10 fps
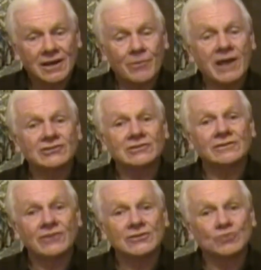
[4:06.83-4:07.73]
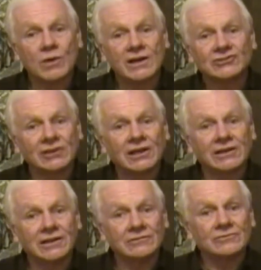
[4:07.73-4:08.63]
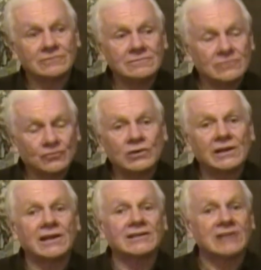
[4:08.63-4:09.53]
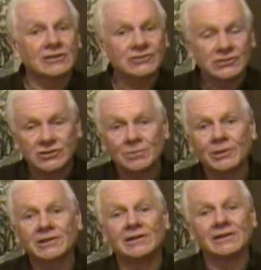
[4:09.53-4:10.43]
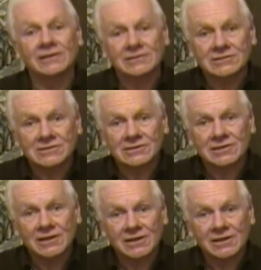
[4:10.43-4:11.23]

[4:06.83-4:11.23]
Imagine if he's watching it, he'd realize how stupid he looks.